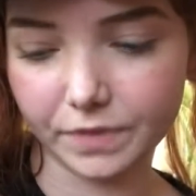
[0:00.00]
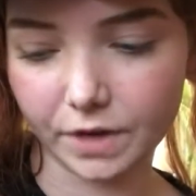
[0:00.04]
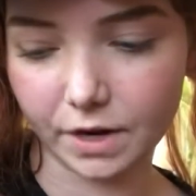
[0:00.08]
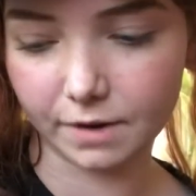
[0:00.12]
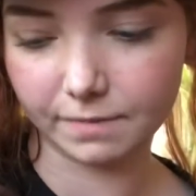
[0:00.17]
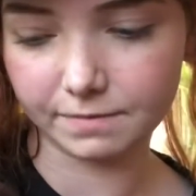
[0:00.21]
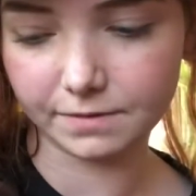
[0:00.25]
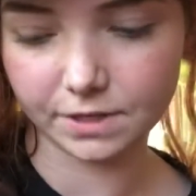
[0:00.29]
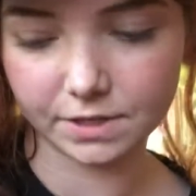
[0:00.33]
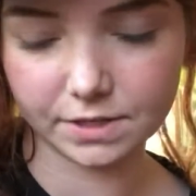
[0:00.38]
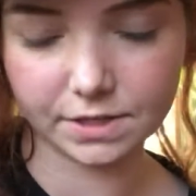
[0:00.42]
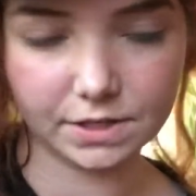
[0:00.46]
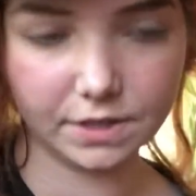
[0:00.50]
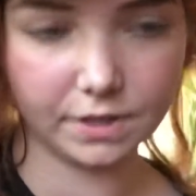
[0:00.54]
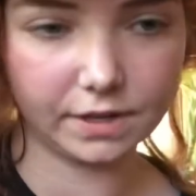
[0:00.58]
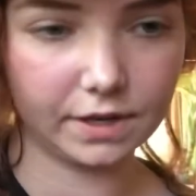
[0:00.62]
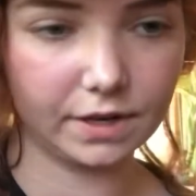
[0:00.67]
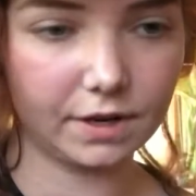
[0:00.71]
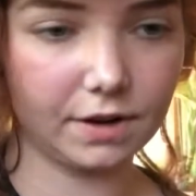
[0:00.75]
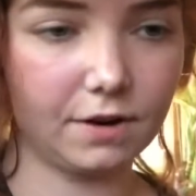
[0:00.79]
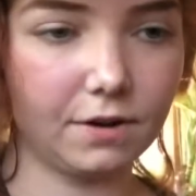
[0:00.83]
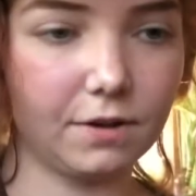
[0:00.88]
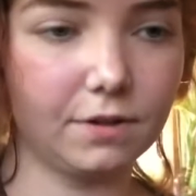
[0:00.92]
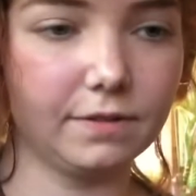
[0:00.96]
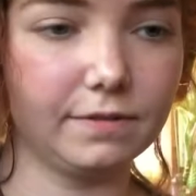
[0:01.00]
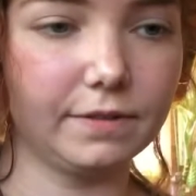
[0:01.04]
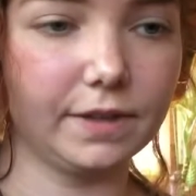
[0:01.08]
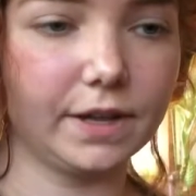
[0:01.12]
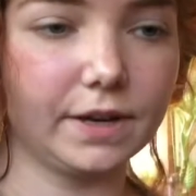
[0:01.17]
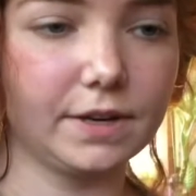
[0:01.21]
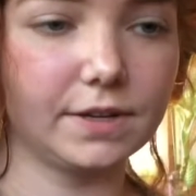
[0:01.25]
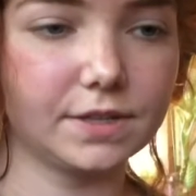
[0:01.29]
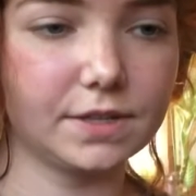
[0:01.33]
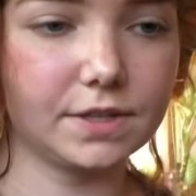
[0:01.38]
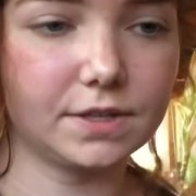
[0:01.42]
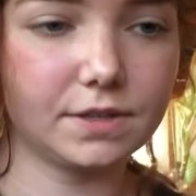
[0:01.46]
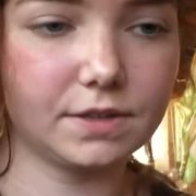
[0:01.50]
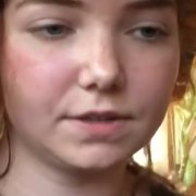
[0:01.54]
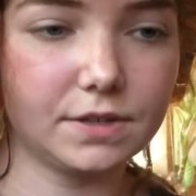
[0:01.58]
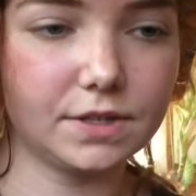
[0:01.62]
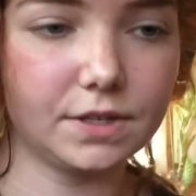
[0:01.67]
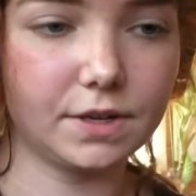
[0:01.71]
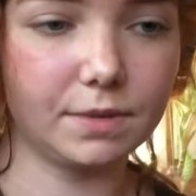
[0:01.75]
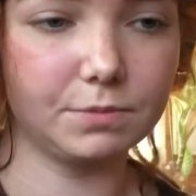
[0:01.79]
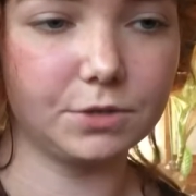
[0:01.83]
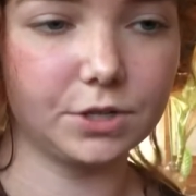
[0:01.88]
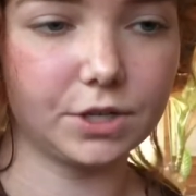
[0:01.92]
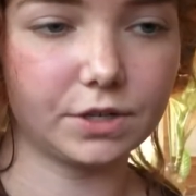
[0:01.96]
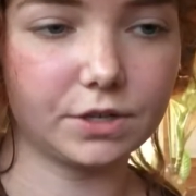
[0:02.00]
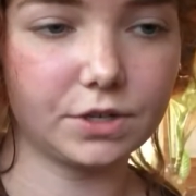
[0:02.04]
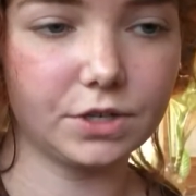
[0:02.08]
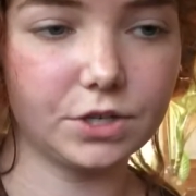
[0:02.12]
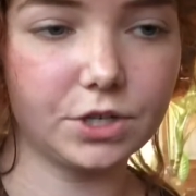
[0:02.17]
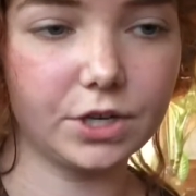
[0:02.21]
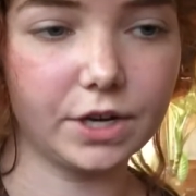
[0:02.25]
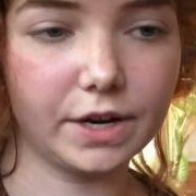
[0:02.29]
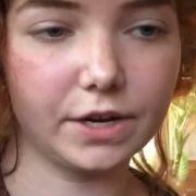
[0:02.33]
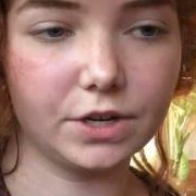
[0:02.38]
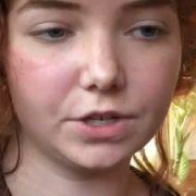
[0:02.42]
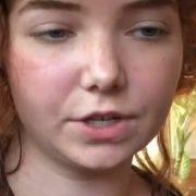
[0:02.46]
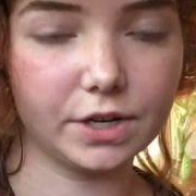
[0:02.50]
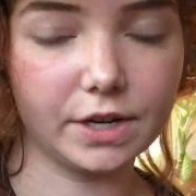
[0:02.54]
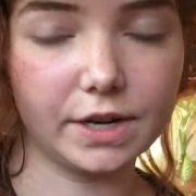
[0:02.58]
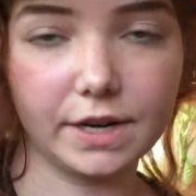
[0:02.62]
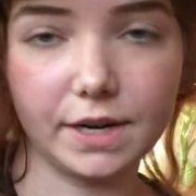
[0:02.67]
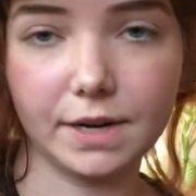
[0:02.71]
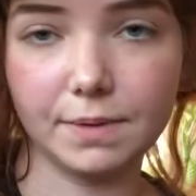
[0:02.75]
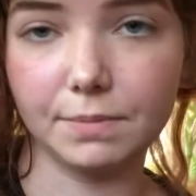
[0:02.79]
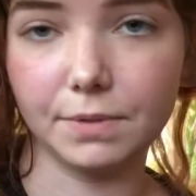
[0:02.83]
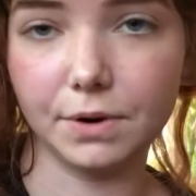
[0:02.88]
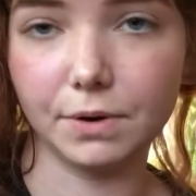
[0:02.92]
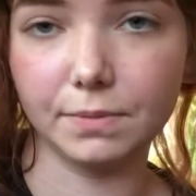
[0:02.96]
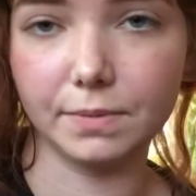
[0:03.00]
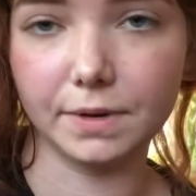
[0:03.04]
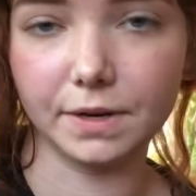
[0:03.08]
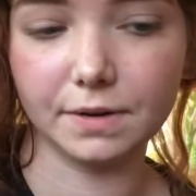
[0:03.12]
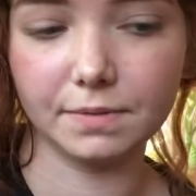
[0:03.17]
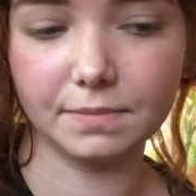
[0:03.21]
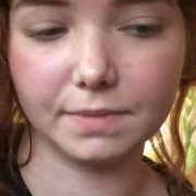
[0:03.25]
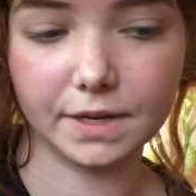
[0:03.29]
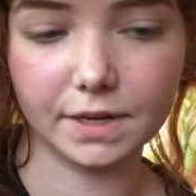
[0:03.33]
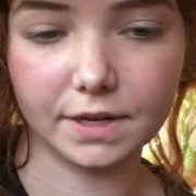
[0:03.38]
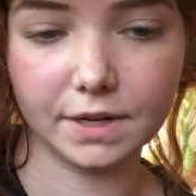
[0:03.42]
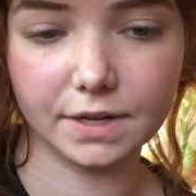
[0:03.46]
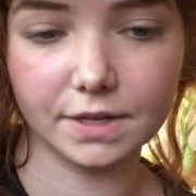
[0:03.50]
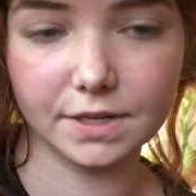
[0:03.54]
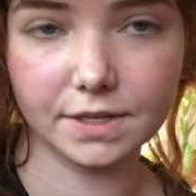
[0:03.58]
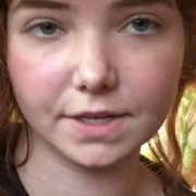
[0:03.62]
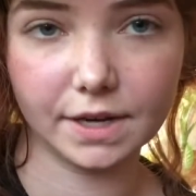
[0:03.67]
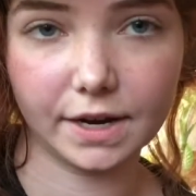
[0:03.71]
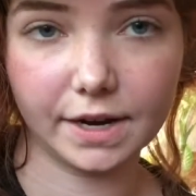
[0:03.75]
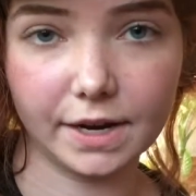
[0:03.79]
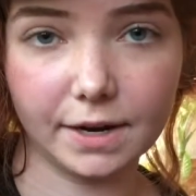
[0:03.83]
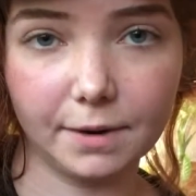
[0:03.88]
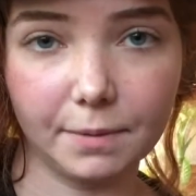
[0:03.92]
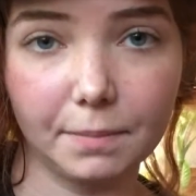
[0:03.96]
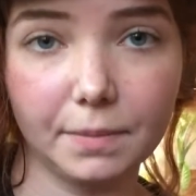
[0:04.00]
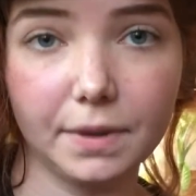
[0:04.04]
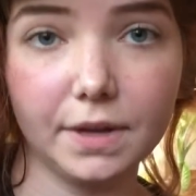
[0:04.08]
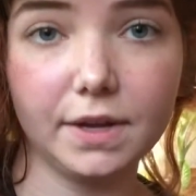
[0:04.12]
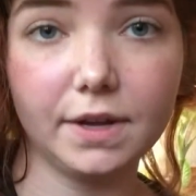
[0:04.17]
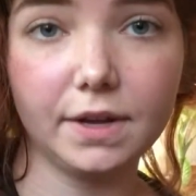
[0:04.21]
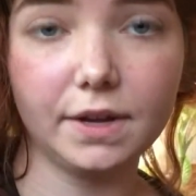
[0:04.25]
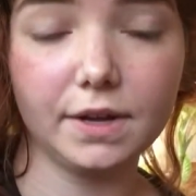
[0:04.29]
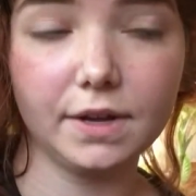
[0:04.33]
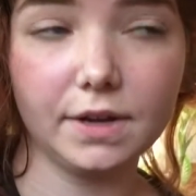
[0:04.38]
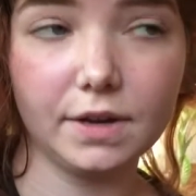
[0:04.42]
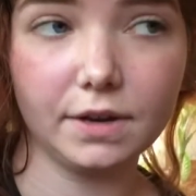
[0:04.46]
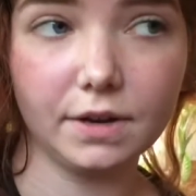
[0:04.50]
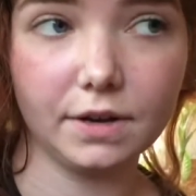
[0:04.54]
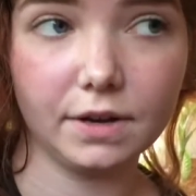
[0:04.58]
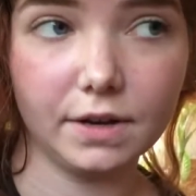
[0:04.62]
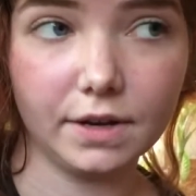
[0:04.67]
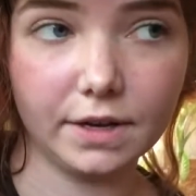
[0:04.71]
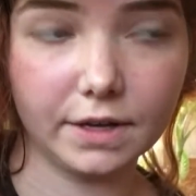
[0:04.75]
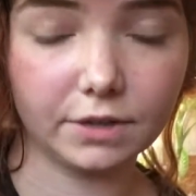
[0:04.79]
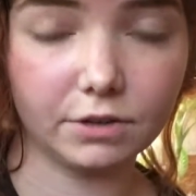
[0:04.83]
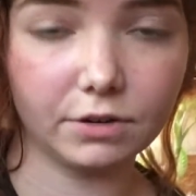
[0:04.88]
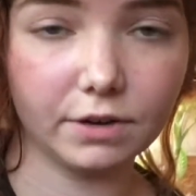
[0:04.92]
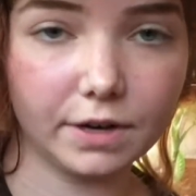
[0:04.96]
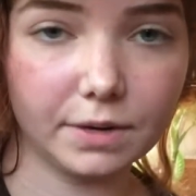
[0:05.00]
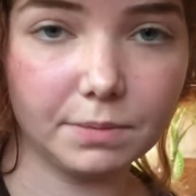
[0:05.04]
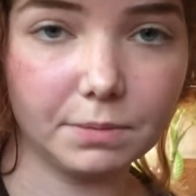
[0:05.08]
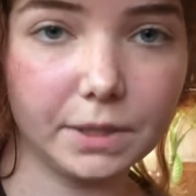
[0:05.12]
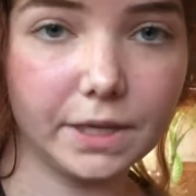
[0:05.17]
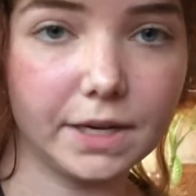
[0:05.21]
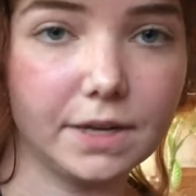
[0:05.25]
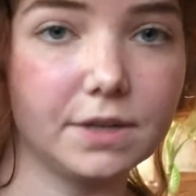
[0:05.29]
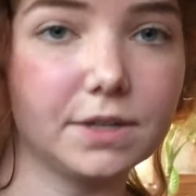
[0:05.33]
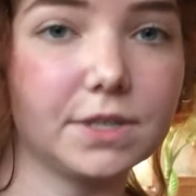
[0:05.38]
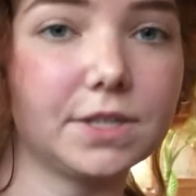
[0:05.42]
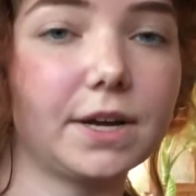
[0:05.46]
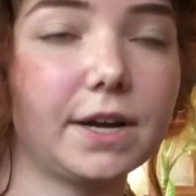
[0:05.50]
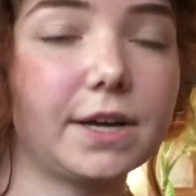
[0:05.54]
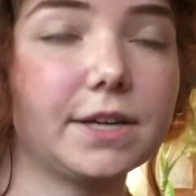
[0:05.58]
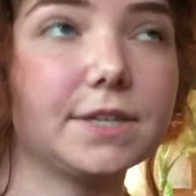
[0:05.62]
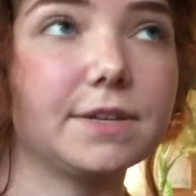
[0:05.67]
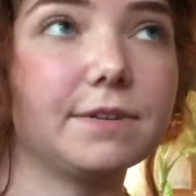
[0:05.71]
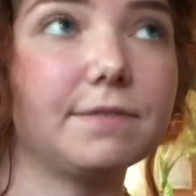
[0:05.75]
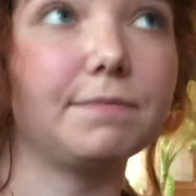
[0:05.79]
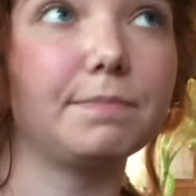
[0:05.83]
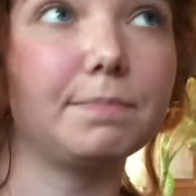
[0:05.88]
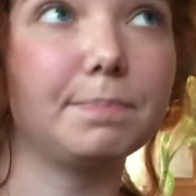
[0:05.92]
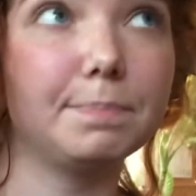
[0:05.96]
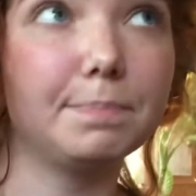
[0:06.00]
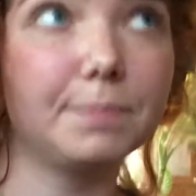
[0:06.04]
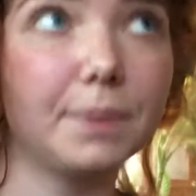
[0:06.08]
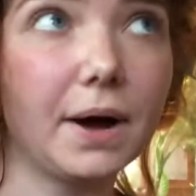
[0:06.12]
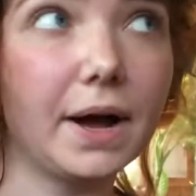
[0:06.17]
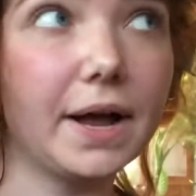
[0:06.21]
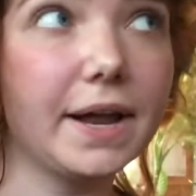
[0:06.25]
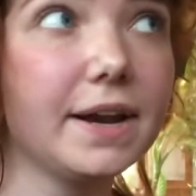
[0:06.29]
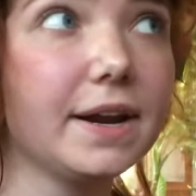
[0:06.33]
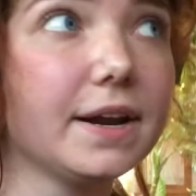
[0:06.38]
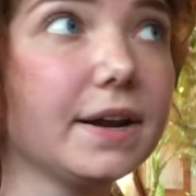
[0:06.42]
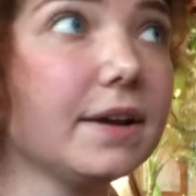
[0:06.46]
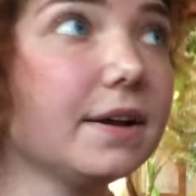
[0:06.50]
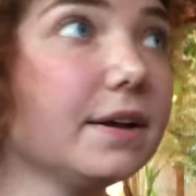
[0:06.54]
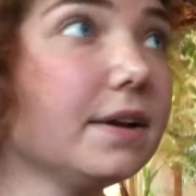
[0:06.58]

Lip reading: Obviously, all of that is subject to change at any moment because I am incredibly indecisive, but